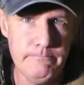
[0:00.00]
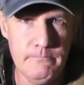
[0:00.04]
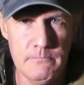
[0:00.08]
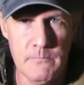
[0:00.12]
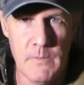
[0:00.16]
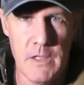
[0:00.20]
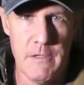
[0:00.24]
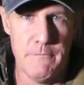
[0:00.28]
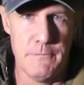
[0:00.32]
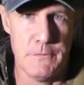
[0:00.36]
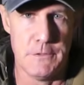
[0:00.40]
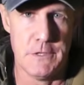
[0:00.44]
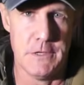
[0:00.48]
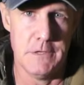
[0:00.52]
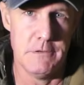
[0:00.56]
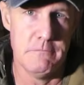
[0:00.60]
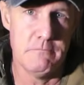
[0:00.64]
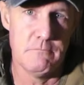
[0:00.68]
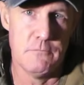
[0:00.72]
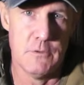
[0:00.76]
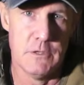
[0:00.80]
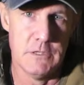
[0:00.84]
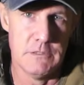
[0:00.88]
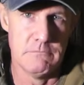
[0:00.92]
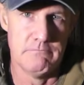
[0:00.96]
If you didn't,
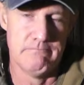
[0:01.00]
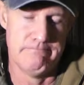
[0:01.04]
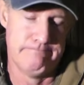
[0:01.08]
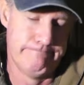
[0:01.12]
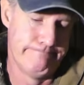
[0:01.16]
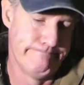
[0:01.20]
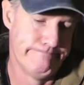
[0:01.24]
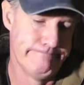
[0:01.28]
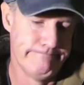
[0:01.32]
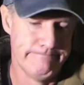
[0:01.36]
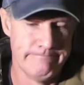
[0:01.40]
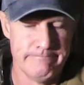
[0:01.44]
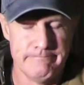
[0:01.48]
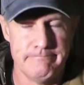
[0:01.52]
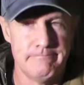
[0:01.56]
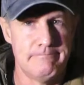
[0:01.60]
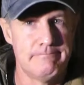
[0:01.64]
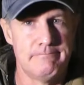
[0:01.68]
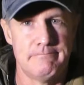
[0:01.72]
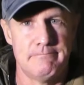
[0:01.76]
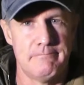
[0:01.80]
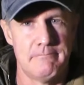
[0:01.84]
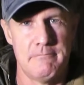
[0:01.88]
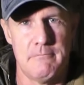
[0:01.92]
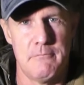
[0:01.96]
well,
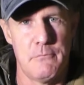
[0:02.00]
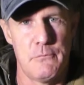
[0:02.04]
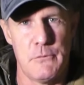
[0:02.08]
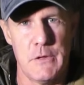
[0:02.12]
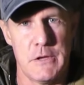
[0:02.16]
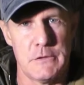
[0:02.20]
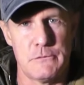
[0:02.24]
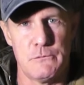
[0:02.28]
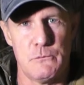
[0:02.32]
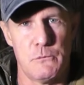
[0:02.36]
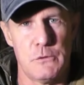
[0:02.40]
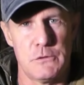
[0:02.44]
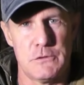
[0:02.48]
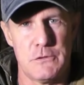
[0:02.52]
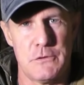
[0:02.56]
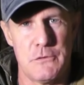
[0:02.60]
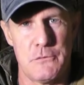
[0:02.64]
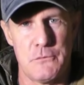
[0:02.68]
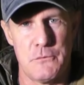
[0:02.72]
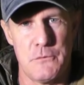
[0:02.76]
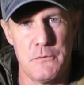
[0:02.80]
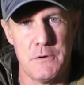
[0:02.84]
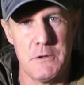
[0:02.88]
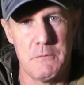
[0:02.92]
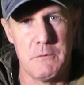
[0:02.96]
thanks for watching it
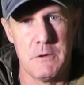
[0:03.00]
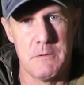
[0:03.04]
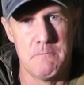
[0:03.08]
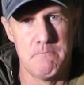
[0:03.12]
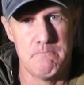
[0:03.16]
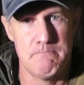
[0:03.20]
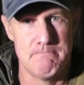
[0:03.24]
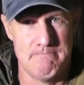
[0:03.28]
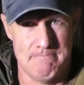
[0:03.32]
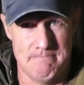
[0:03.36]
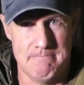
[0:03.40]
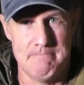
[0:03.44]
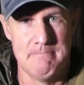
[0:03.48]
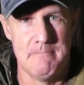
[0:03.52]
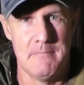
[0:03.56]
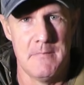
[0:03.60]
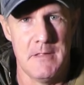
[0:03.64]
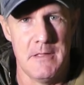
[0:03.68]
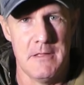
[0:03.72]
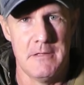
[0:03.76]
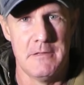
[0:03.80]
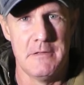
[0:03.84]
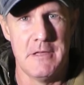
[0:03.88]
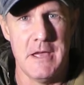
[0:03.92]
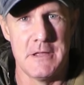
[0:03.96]
through anyway.
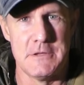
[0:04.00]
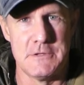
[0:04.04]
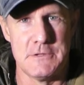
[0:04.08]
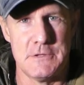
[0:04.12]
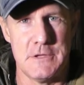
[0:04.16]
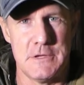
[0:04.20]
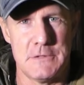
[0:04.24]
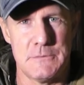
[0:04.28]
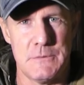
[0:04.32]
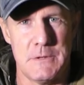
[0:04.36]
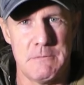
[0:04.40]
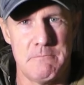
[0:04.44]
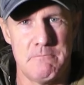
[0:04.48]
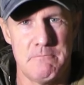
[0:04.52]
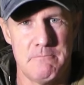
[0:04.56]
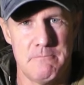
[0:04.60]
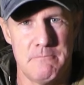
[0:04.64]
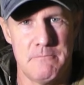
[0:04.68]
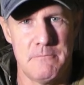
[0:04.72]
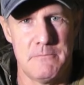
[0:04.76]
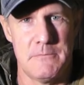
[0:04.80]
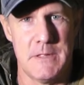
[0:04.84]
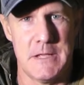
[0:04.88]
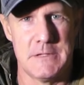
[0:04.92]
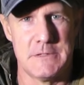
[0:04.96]
Catch you next one.
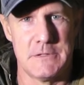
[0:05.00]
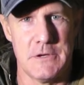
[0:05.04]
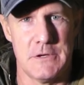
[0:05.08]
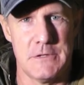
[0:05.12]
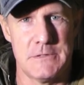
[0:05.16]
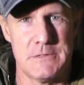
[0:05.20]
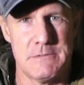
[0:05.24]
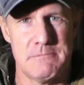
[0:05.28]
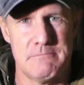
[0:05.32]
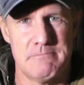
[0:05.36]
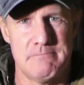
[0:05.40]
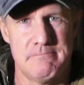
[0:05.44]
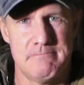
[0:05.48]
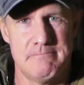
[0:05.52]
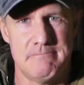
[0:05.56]
Thanks, guys.